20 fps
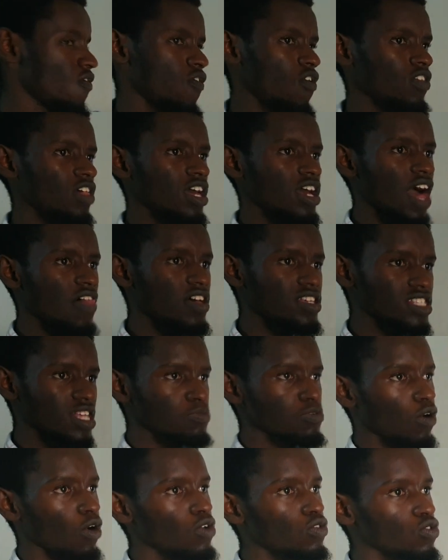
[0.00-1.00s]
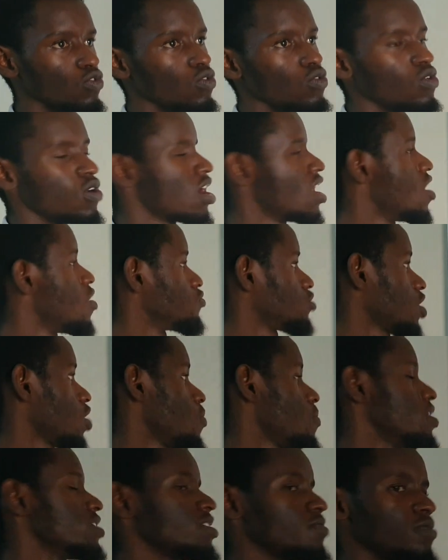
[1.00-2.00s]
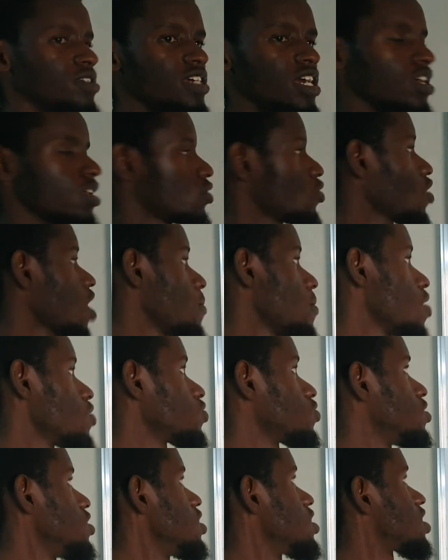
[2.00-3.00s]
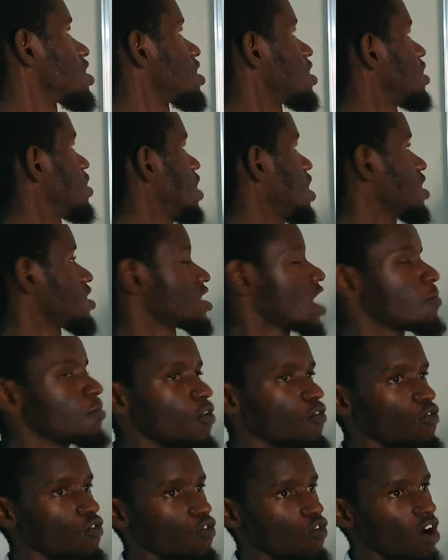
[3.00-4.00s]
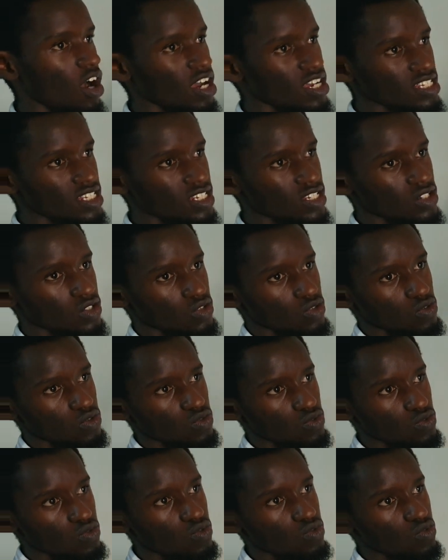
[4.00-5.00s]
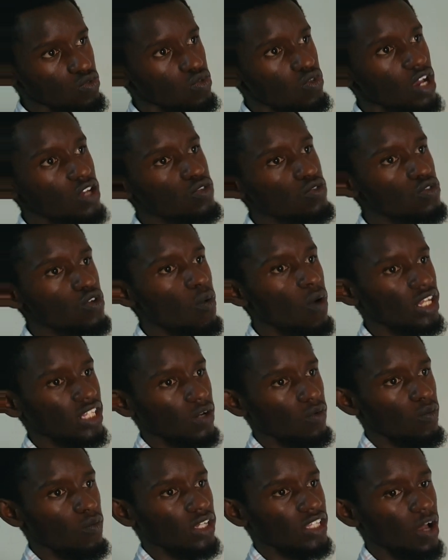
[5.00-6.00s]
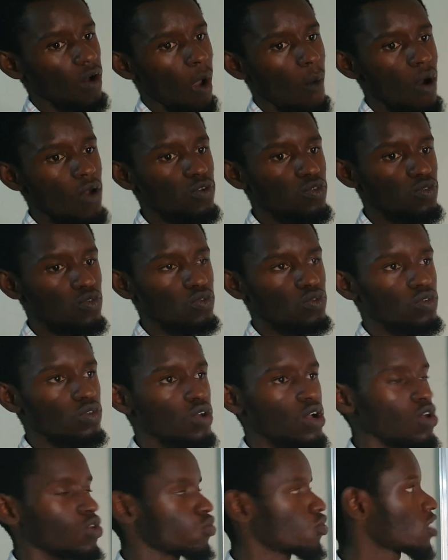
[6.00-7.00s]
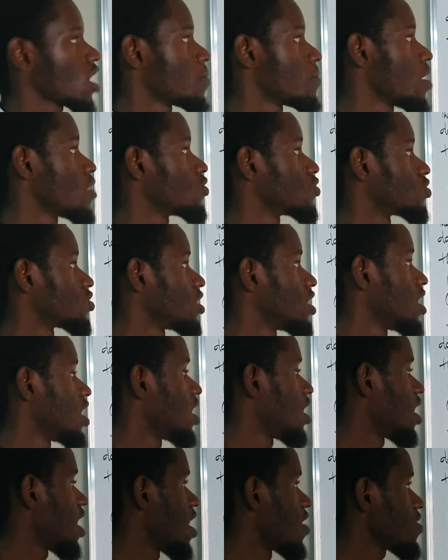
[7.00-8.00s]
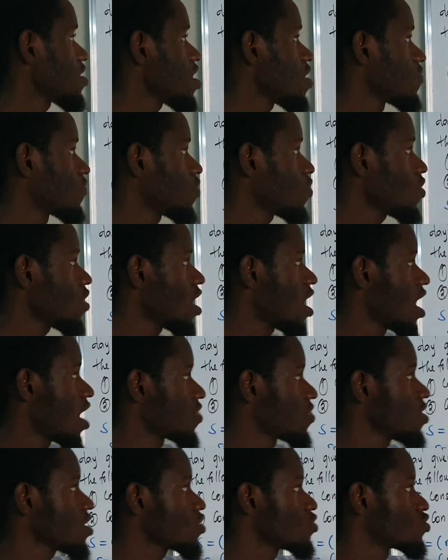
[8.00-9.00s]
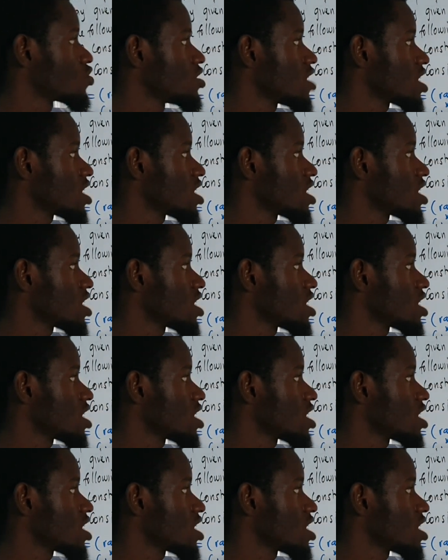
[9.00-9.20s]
for the other steps we're going to do, so I'll majorly talk about this example of forecast to get to know what I want to talk about. And therefore, I think you